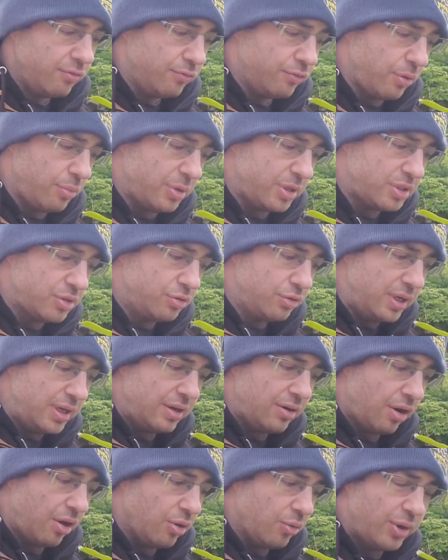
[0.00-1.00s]
from this
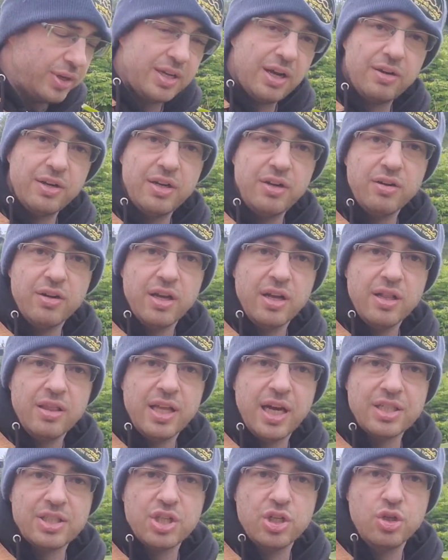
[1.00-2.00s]
green all the way down here,
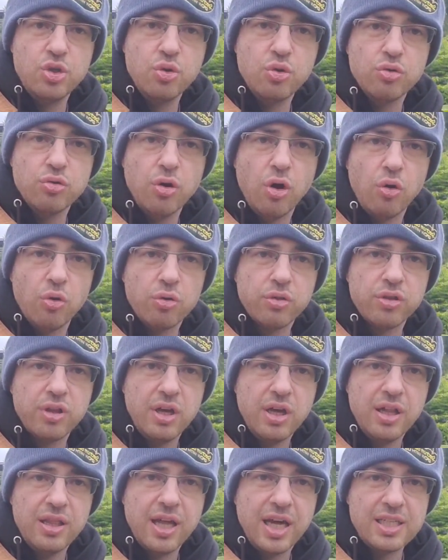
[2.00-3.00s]
that's new growth.
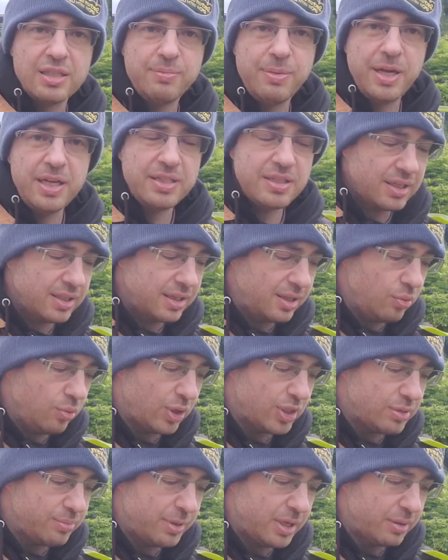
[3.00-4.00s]
That's basically
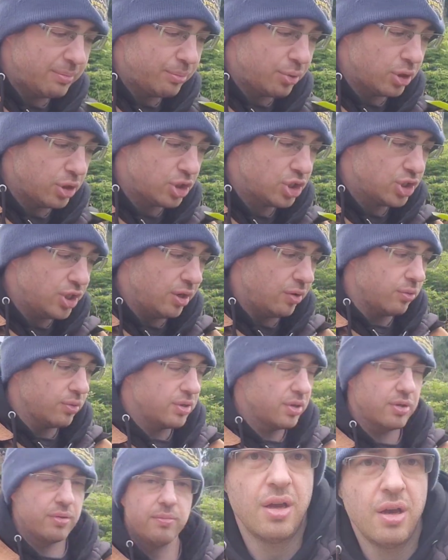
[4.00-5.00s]
what's being pushed
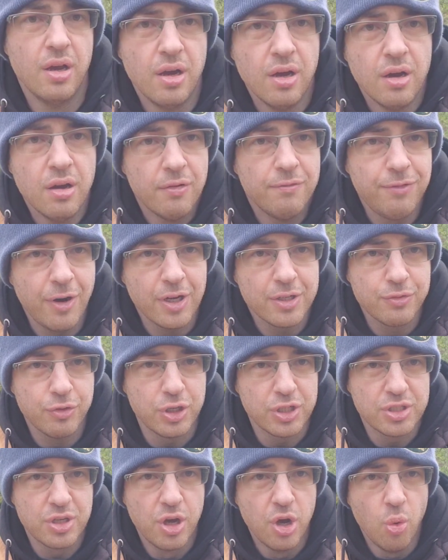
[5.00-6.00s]
out.
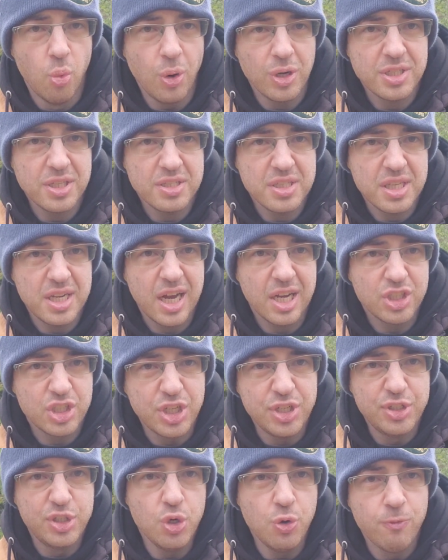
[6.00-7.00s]
Phosphorus. What does it
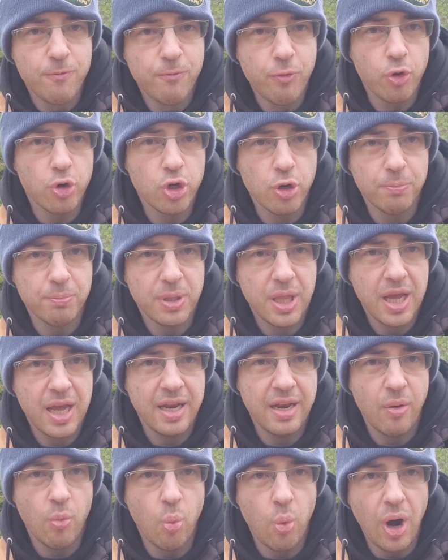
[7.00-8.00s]
actually do for your
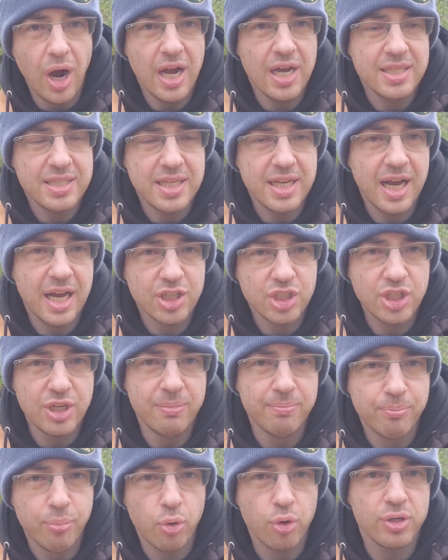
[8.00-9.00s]
plant and why is it actually
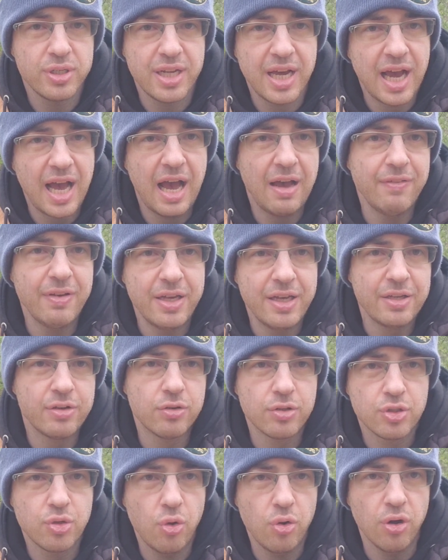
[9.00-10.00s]
important to have it in
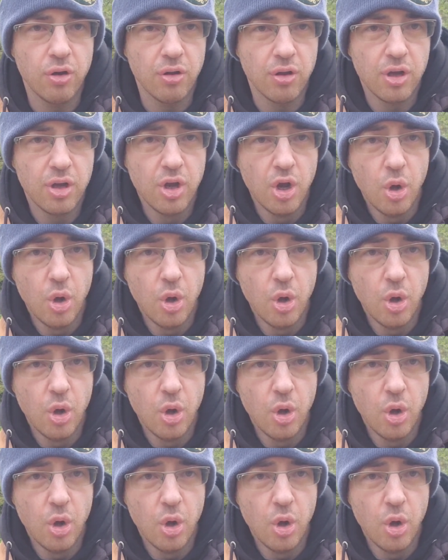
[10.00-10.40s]
your soil?